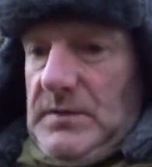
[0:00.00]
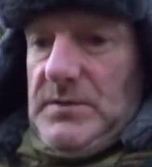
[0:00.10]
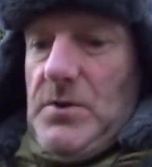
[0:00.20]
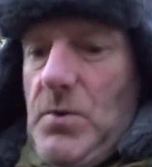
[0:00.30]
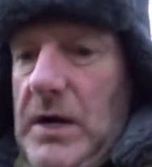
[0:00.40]

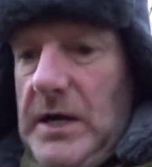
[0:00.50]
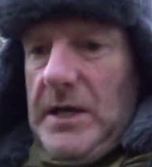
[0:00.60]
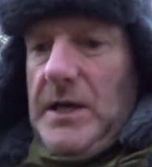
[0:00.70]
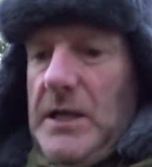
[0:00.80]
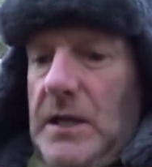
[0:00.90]
So
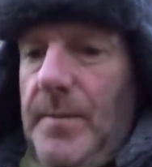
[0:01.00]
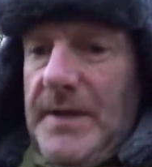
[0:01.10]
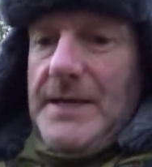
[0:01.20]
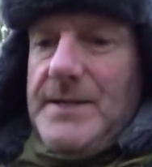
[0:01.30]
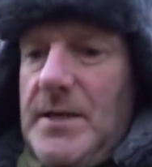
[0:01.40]
that'll
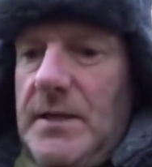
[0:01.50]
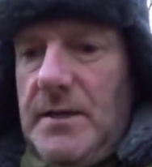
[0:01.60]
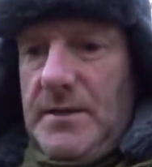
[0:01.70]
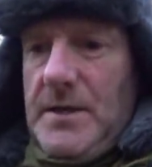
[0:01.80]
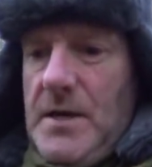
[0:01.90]
be it.
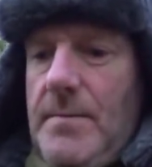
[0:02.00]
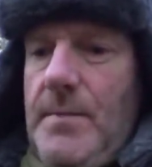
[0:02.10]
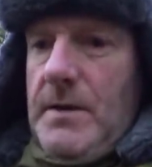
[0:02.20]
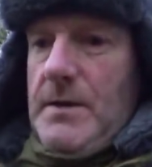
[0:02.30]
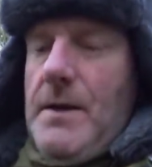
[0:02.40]

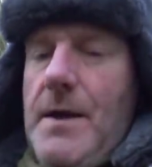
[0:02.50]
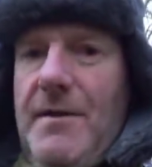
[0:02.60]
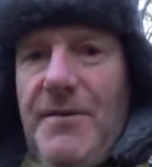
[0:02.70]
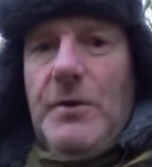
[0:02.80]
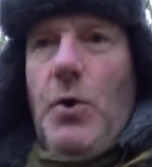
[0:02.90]

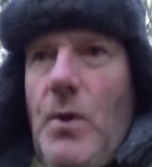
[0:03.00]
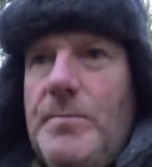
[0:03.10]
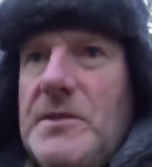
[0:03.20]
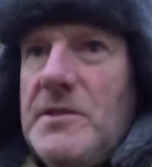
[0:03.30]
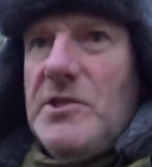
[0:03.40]
If I go
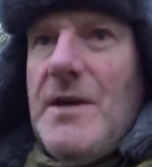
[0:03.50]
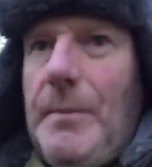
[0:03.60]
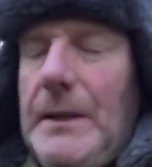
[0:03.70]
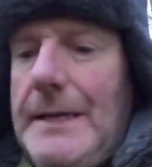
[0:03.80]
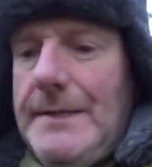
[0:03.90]
up to the
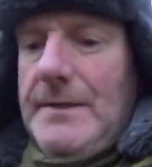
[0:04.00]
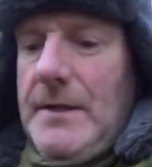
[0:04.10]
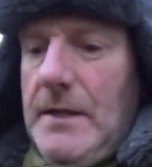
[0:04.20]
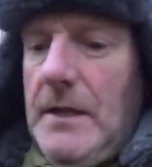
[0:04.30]
chapel end,